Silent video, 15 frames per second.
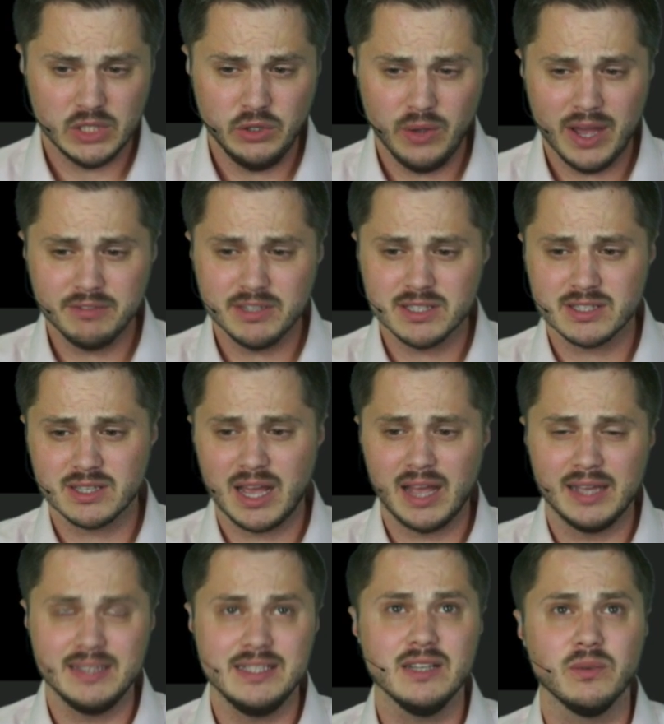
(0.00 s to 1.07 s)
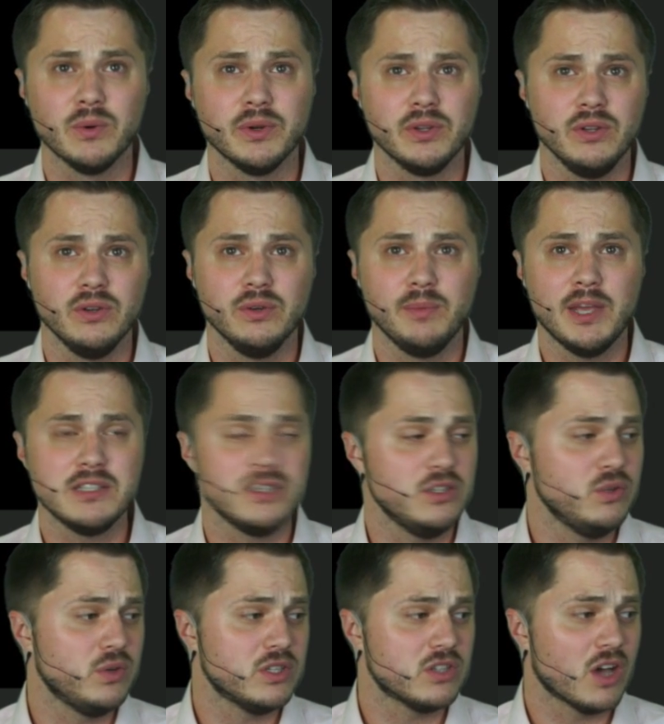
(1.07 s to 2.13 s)
you have this idea where you basically
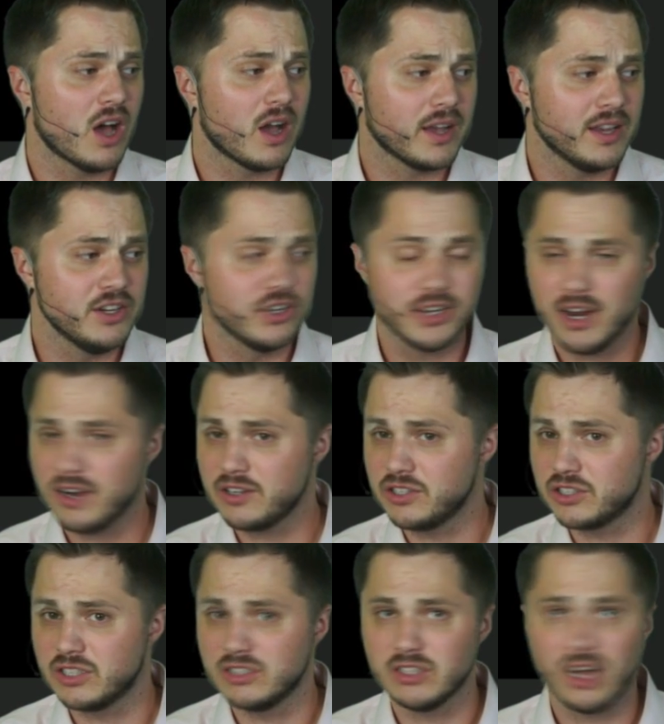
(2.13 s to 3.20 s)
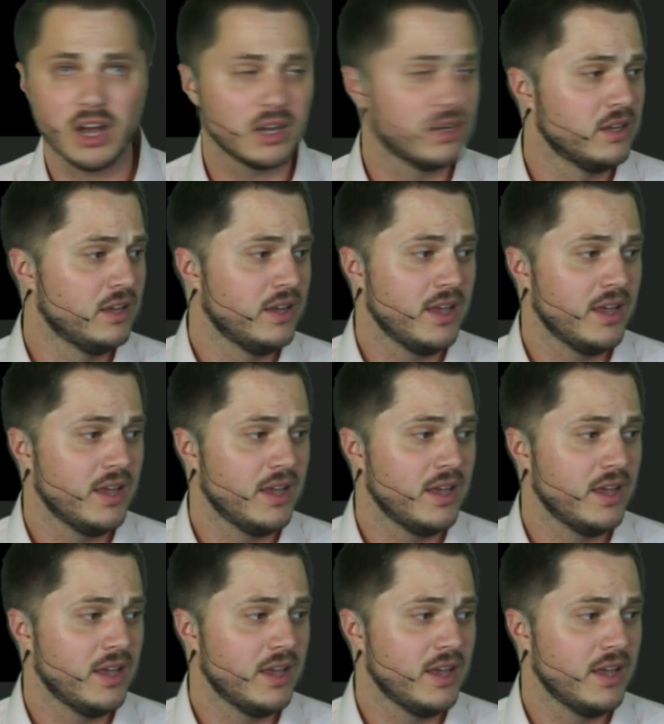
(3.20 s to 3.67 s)
you can talk and your characters can talk.